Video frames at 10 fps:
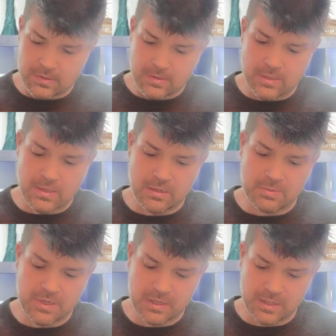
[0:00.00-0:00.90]
It could
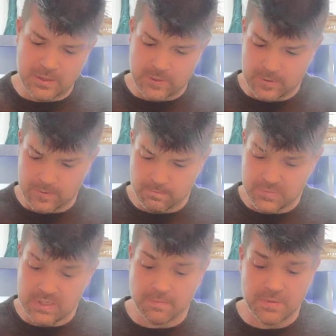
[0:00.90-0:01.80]
be
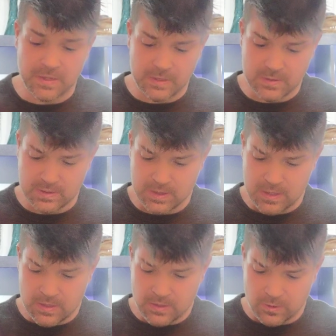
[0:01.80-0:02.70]
some things
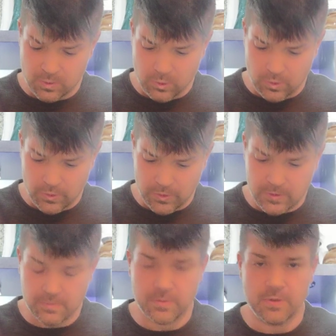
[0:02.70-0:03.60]
that are older,
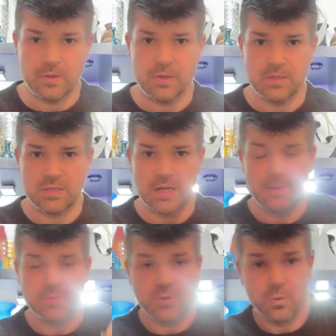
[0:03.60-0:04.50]
the
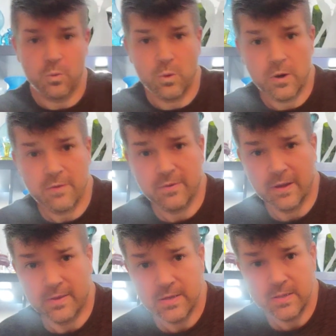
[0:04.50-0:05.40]
stamps are worn off, like
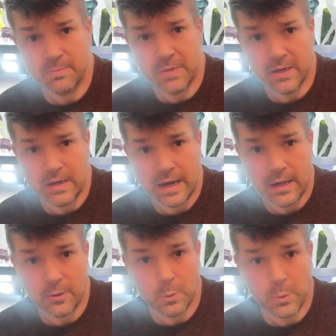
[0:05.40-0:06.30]
this, paid
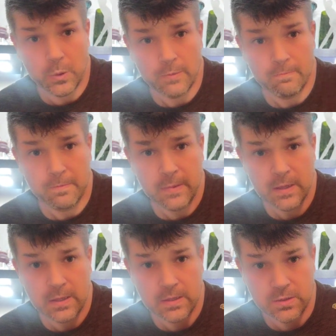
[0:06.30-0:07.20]
$1 for it.
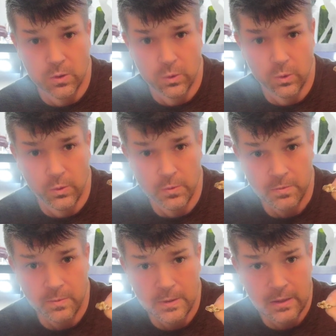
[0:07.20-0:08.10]
It's gold,
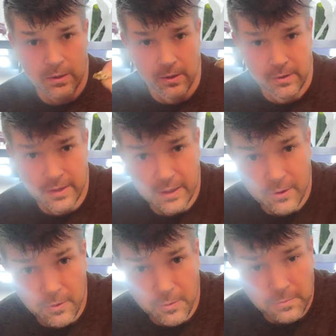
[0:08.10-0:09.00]
Art Deco.